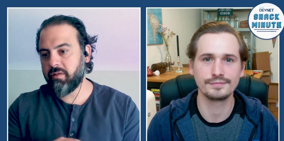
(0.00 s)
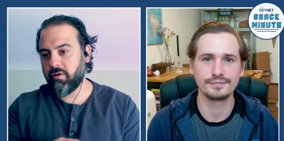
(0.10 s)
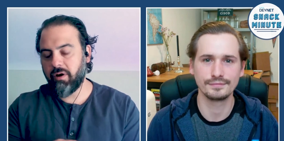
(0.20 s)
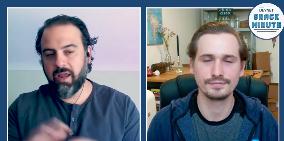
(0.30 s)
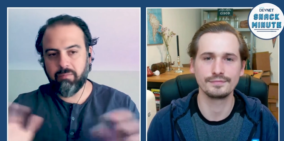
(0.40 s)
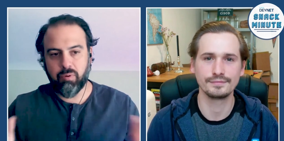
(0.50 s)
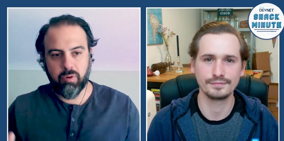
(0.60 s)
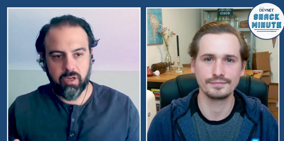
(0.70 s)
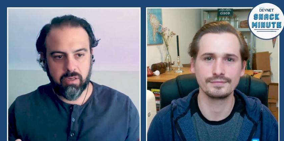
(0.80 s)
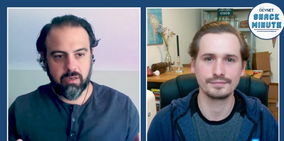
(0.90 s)
Speaker 1: through our
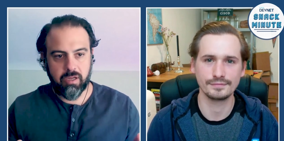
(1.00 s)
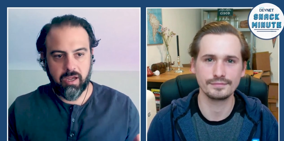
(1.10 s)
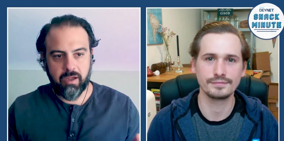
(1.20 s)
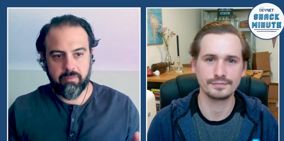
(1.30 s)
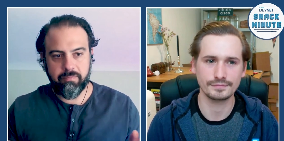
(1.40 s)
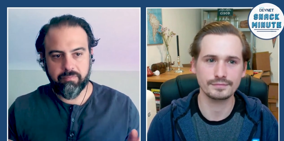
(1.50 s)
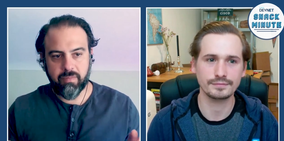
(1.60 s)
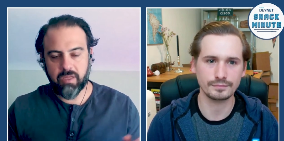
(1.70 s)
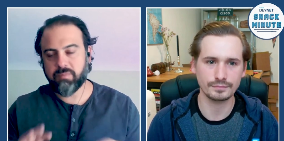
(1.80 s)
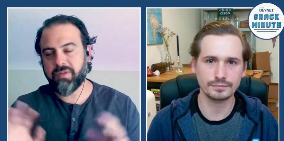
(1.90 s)
endpoint um,
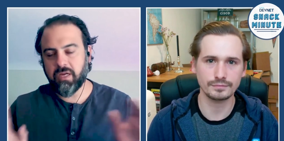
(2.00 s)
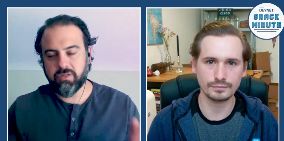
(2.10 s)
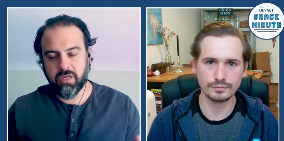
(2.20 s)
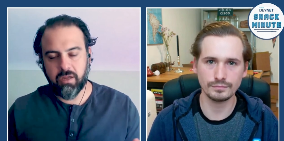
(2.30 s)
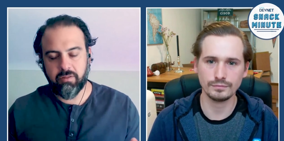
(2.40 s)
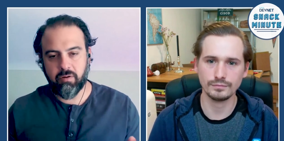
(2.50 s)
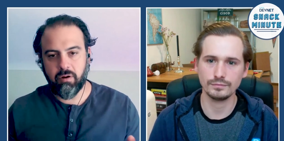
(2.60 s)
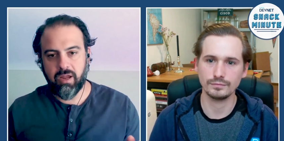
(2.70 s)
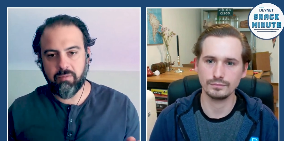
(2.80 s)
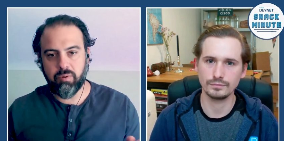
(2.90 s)
it's potentially gotten through
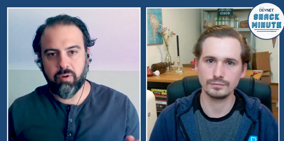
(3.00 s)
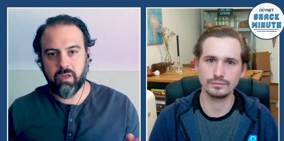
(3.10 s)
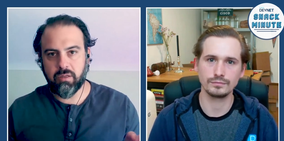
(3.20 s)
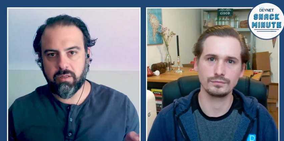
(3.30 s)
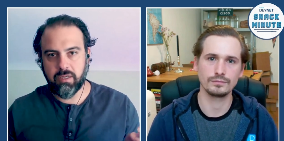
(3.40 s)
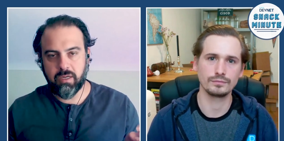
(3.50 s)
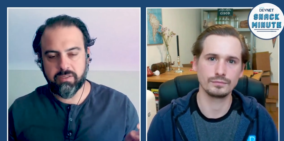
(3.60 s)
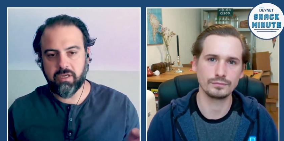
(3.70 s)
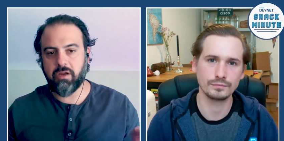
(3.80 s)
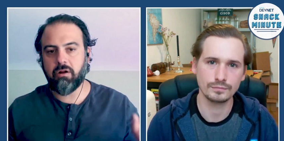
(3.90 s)
our endpoint uh,
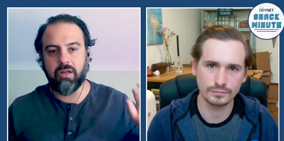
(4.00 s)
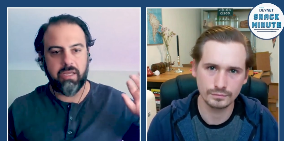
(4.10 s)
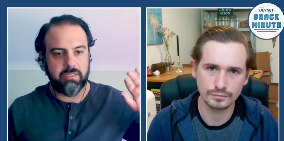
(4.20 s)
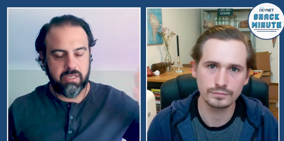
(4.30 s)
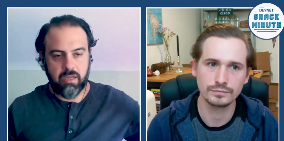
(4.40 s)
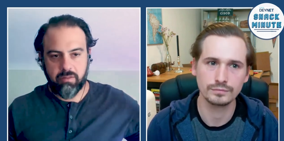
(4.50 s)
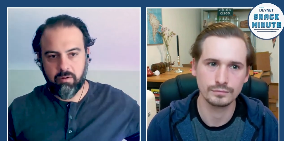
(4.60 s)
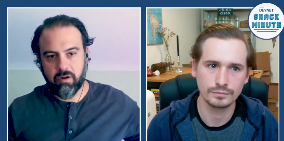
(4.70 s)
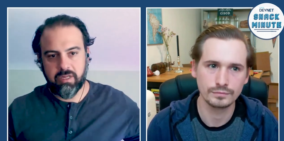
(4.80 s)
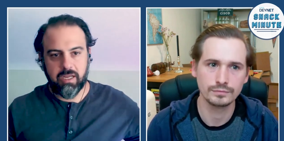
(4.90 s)
security it's gotten
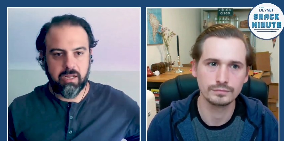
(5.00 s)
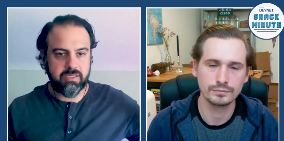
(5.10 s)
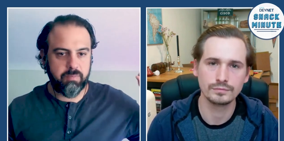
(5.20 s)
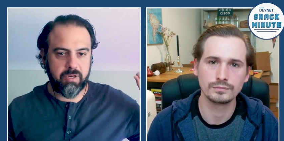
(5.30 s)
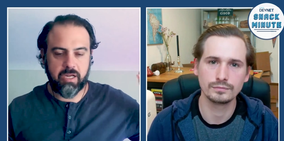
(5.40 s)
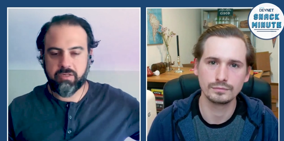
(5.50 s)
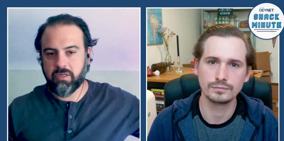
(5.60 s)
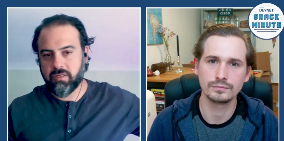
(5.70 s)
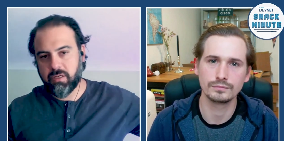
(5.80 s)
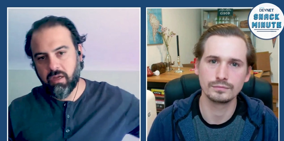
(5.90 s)
through our dns
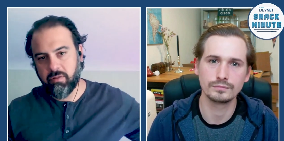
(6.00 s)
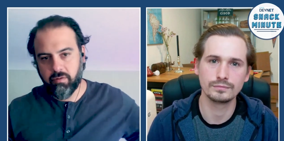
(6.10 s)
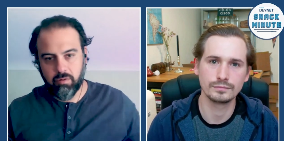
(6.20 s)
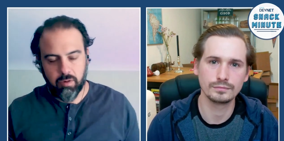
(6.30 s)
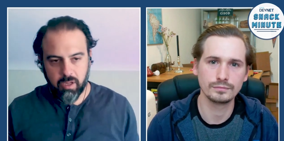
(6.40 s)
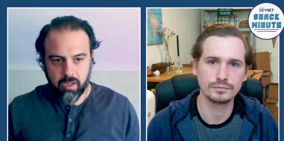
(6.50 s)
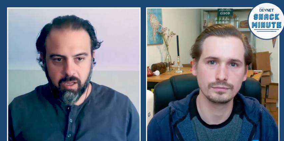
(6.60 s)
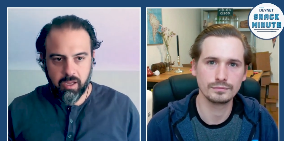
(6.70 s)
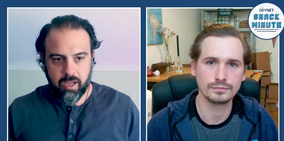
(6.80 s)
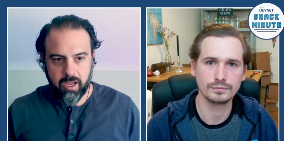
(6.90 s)
protection it's gotten through
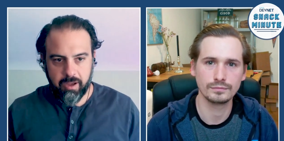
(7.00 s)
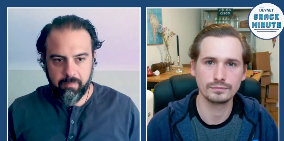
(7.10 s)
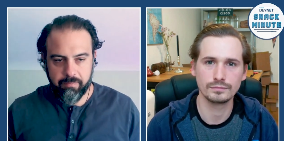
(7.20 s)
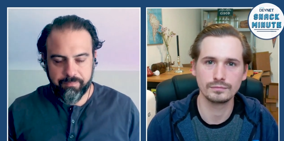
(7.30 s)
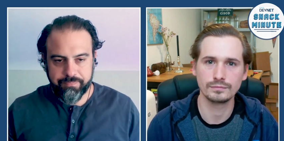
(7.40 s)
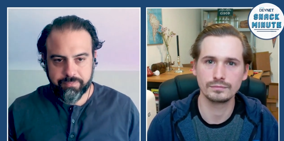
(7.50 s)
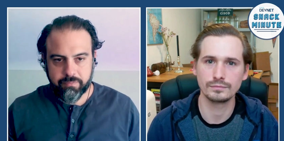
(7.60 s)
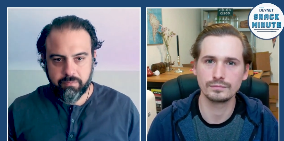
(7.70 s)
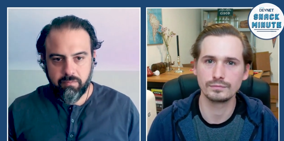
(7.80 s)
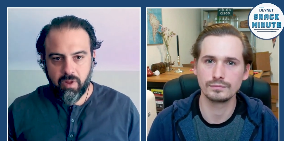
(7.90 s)
um,
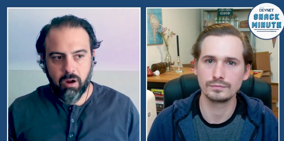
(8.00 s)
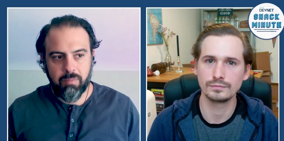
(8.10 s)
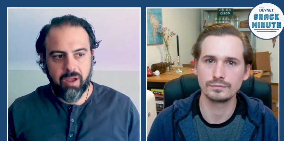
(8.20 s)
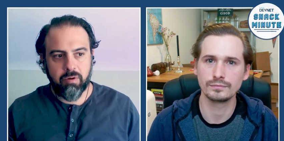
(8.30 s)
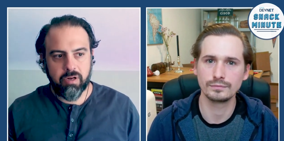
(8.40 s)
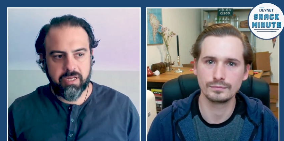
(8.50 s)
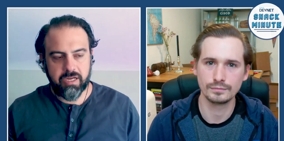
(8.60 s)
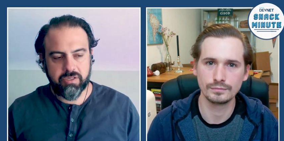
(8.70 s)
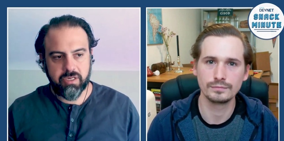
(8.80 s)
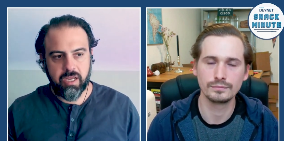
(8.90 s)
or malware
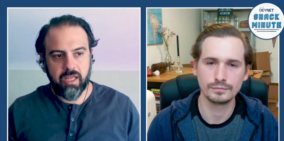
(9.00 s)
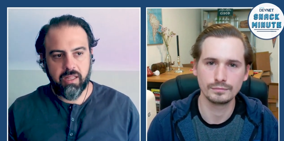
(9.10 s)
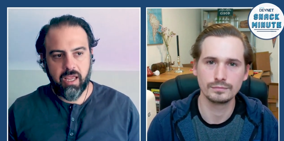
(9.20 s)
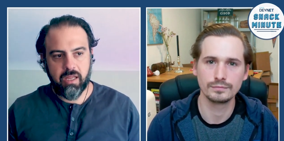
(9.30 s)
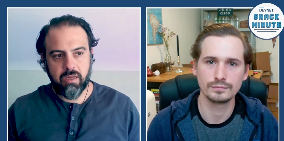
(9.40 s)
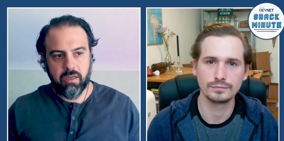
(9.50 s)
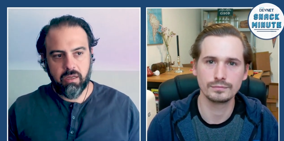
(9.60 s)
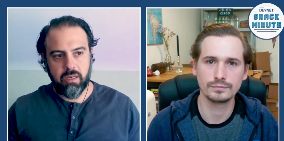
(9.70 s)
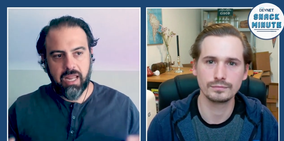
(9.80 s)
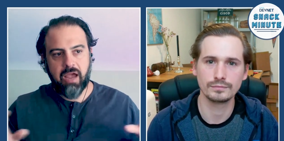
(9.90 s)
detection and then
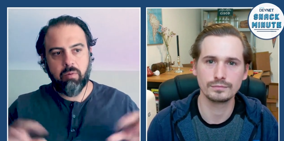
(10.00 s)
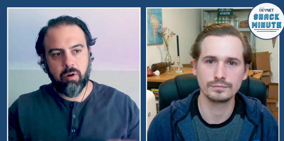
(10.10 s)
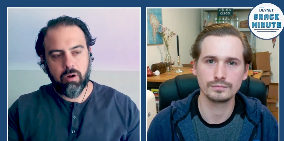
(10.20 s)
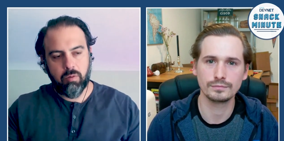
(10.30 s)
now we're